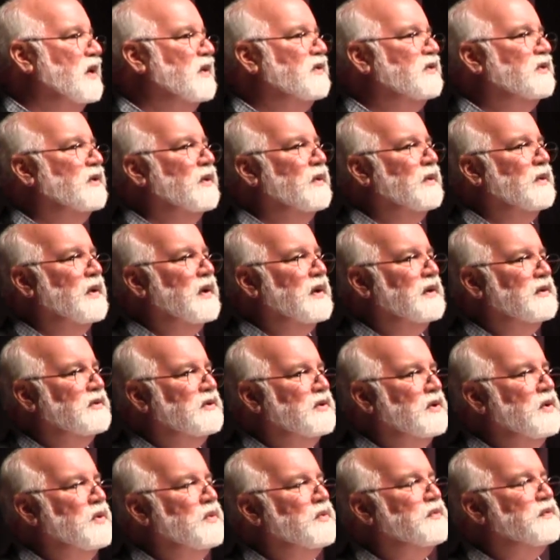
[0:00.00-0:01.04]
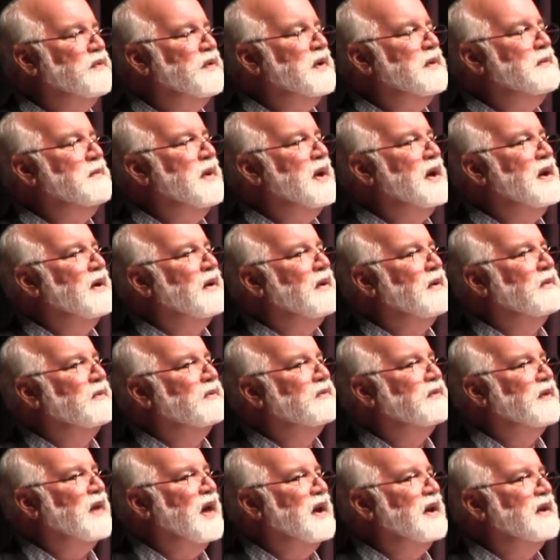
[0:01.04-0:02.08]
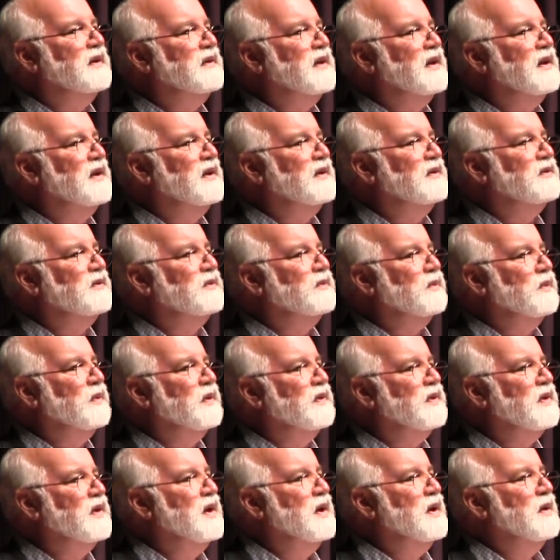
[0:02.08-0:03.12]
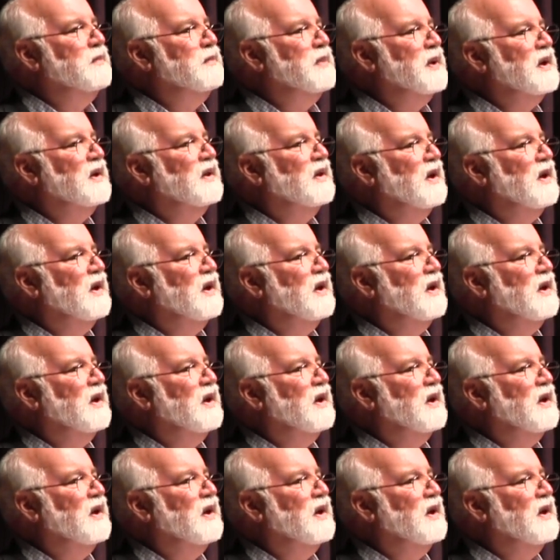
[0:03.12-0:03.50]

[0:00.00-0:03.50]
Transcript: And so uh, two female flight attendants with big,